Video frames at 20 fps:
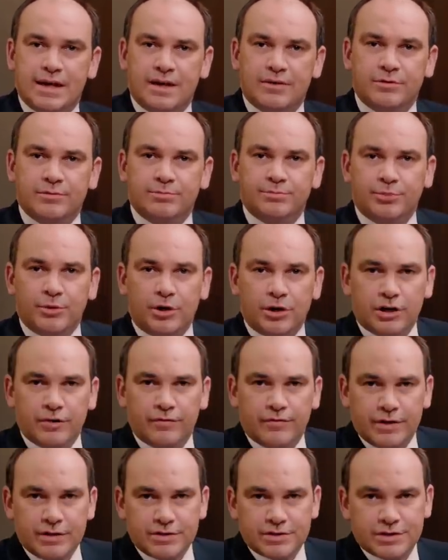Erin
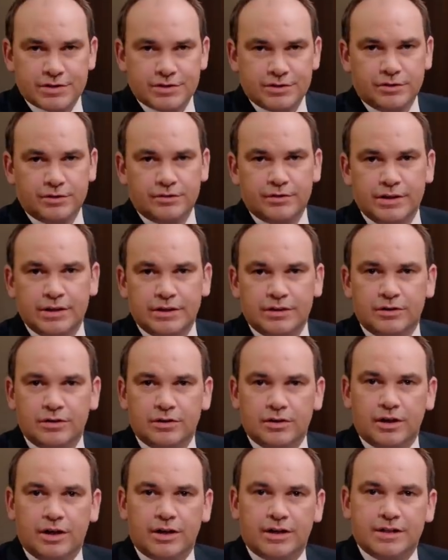Brockovich story look
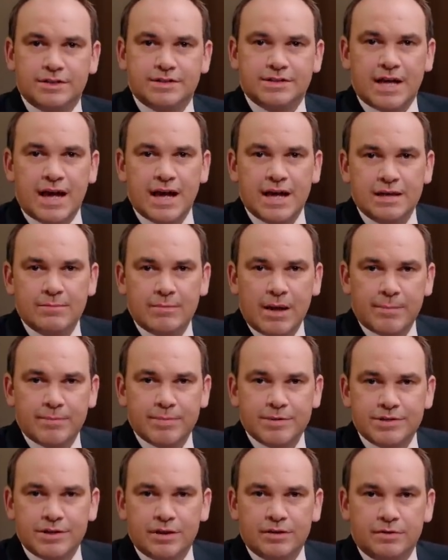like a tame
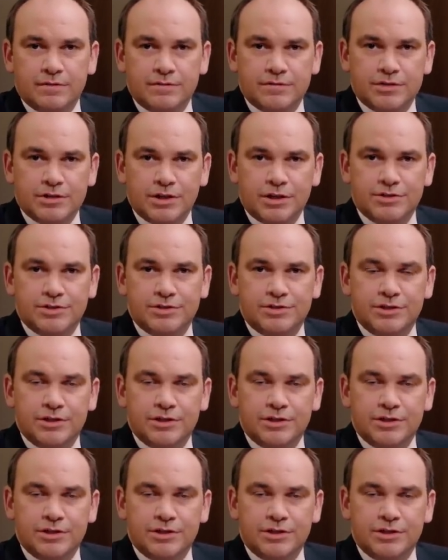episode of Judge